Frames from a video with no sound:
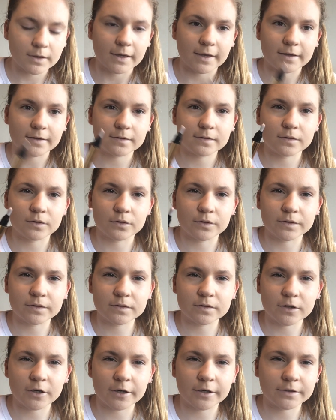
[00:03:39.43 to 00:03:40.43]
Okay, so it's
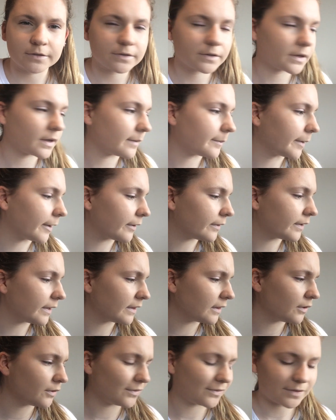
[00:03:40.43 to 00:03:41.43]
starting to come out.
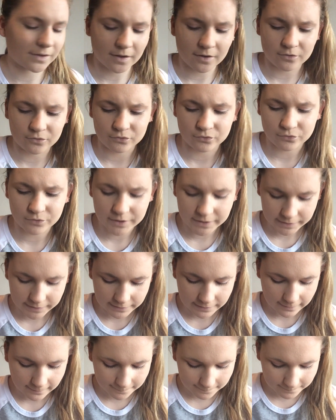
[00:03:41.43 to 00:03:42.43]
It looks
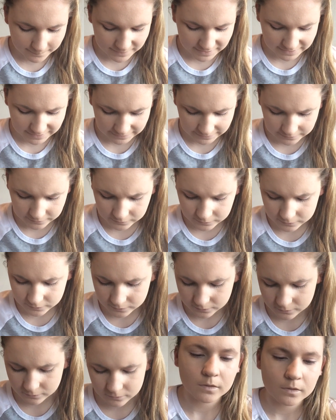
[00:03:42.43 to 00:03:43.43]
really
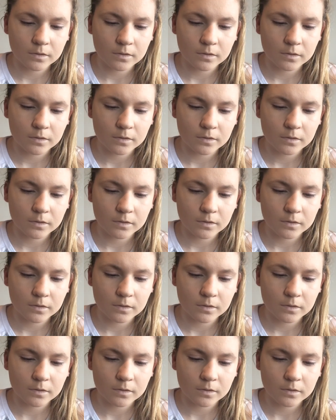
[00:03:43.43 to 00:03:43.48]
pink.